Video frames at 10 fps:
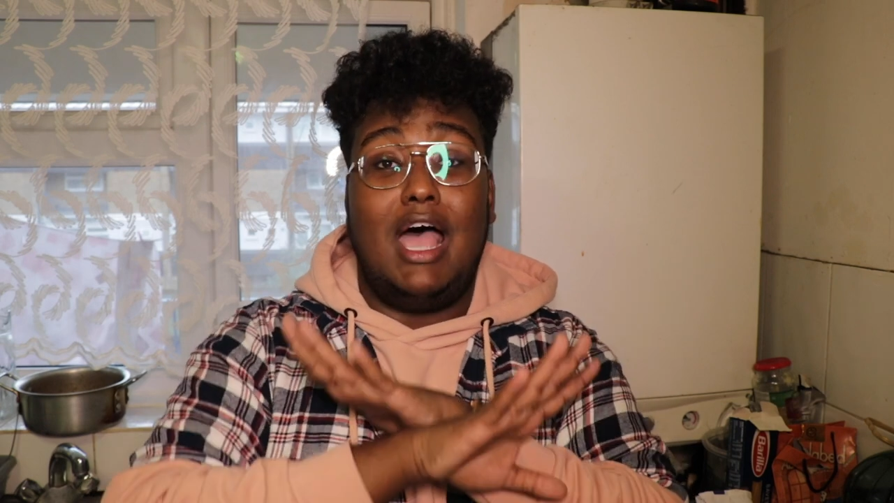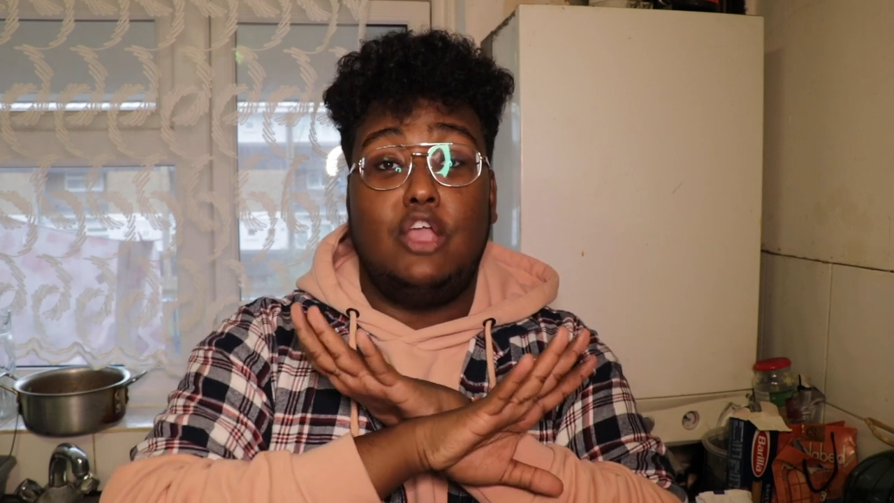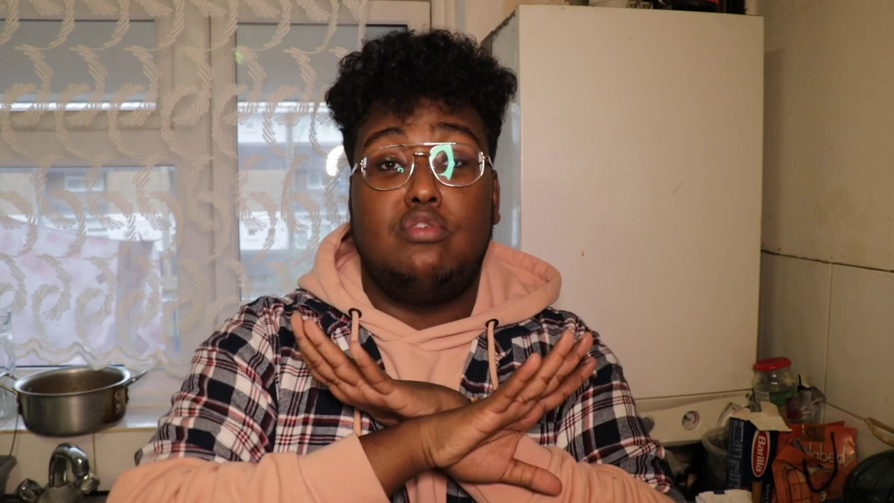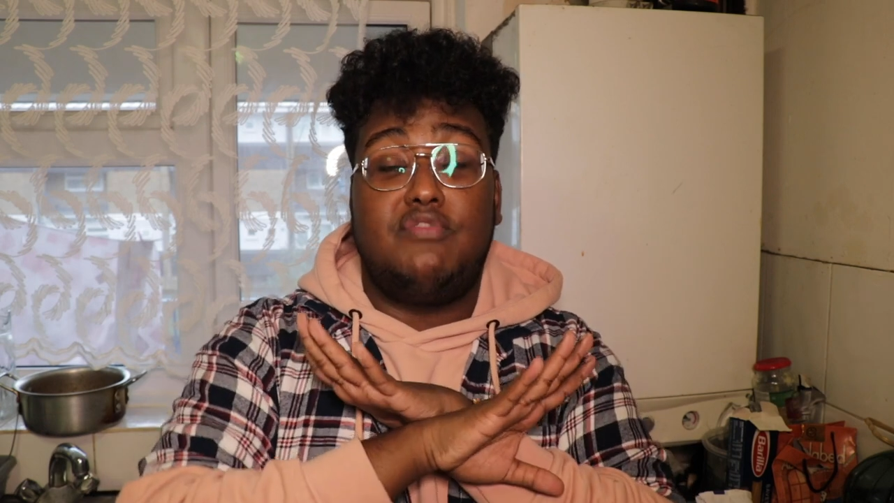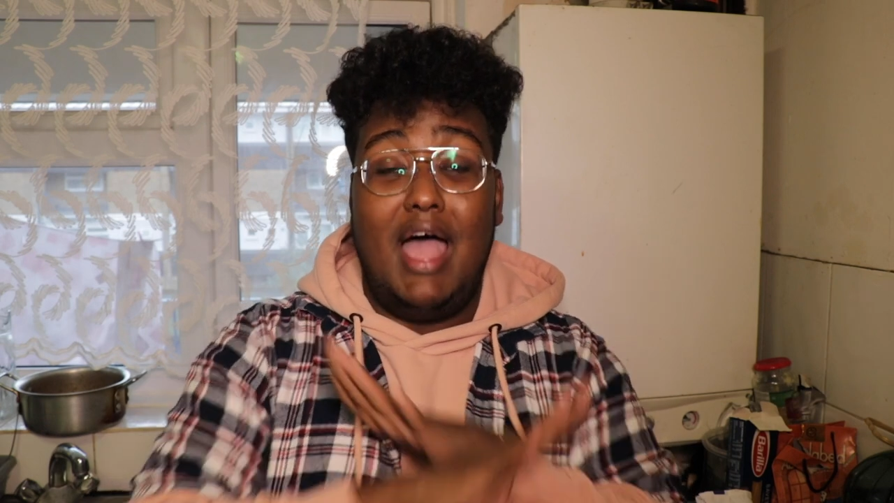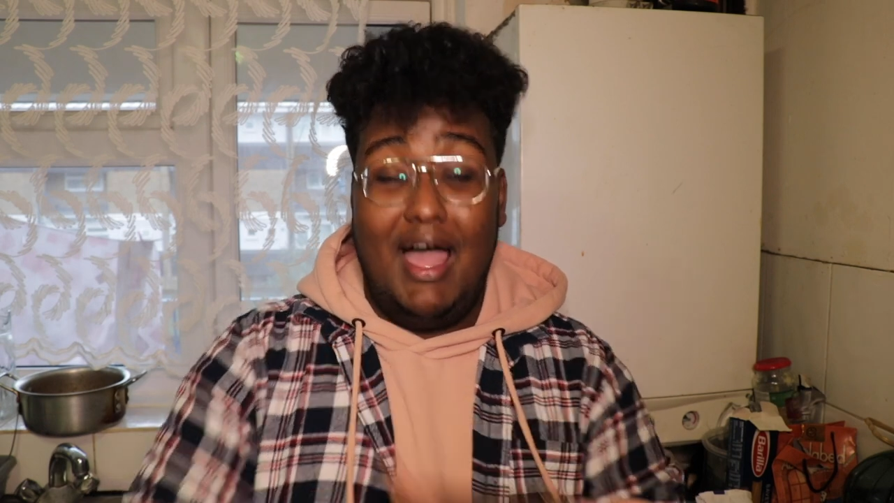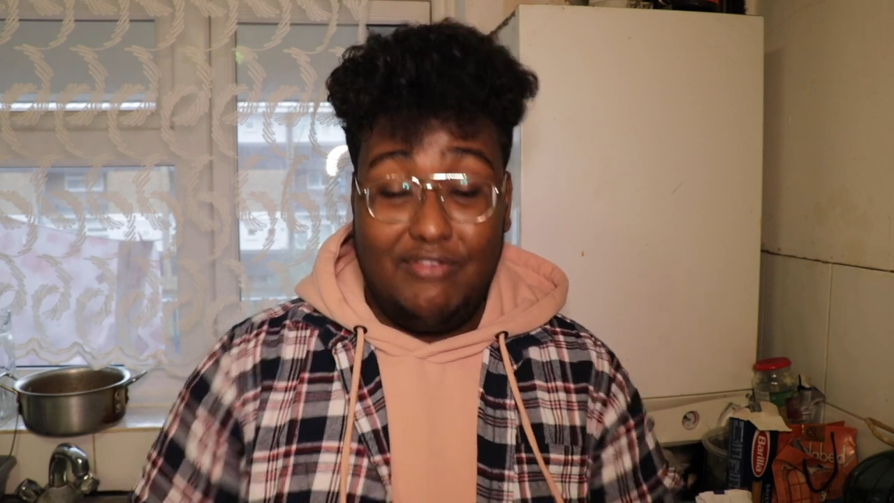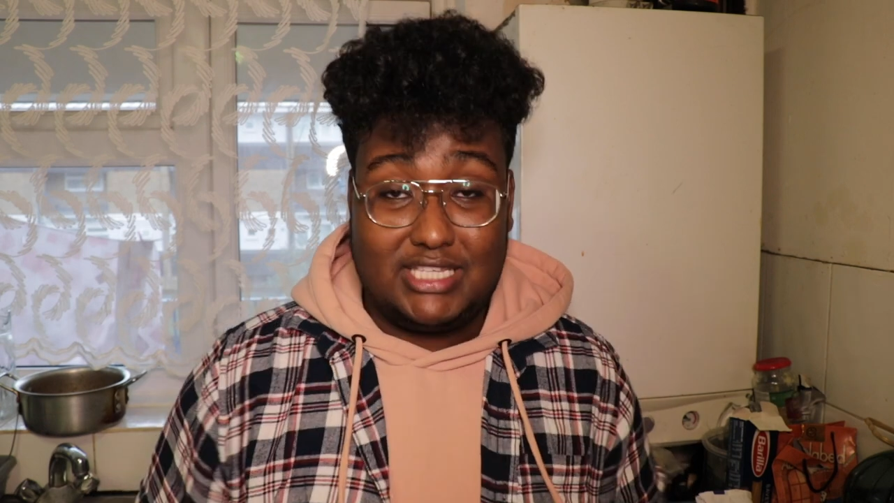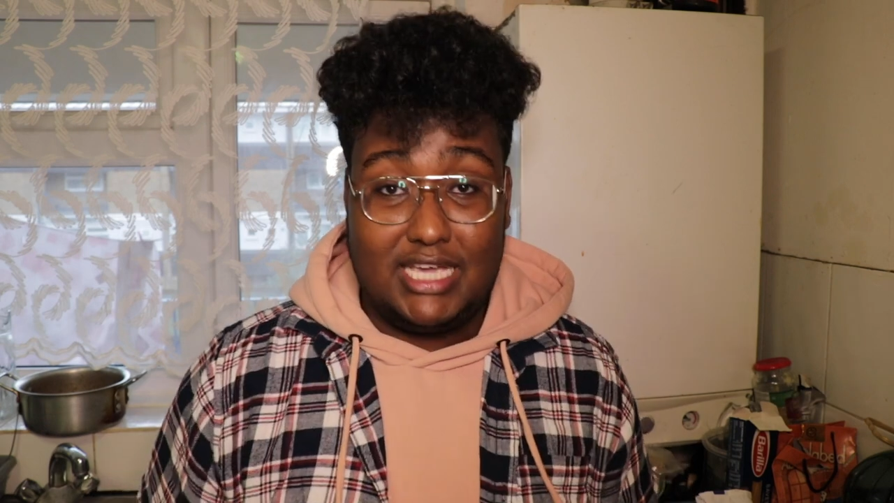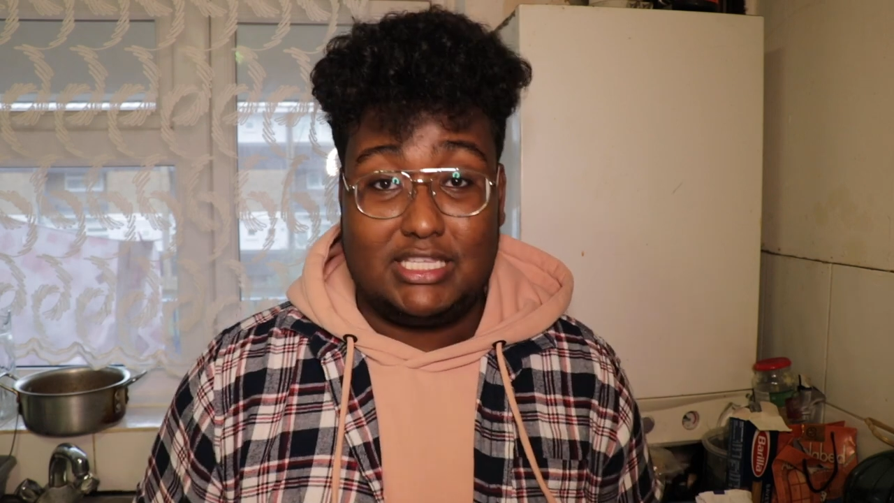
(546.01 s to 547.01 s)
that you've
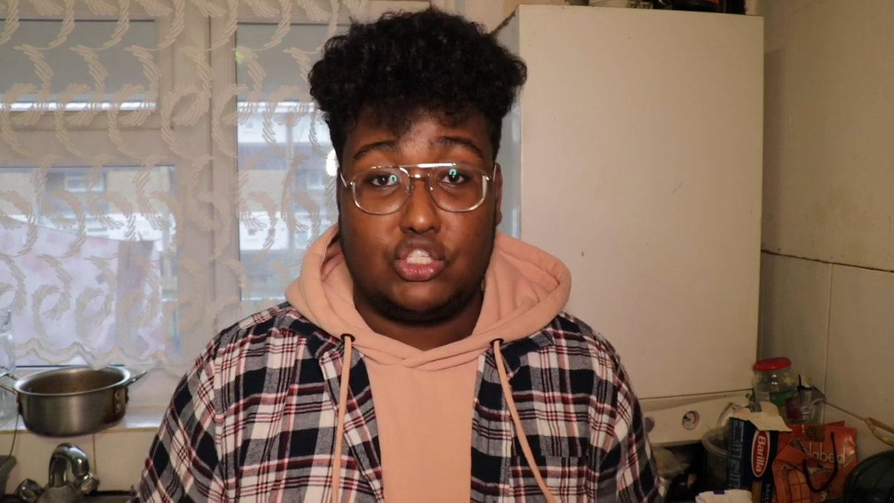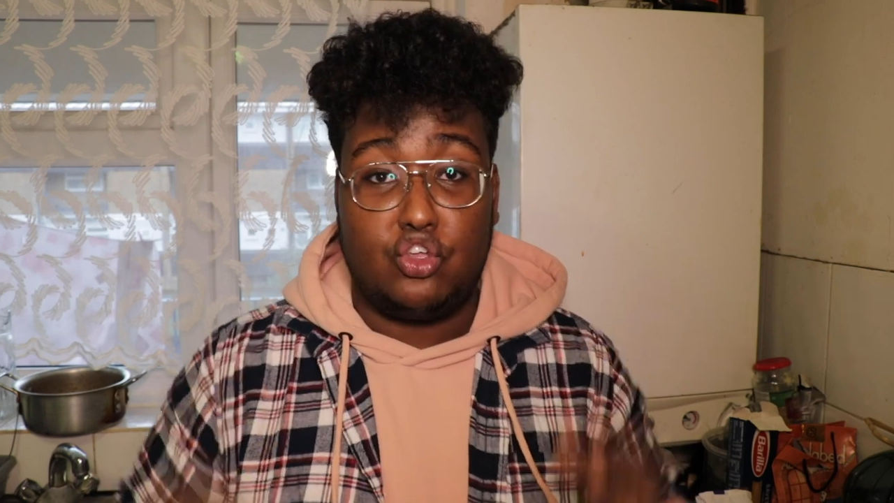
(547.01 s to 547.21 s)
ever tasted.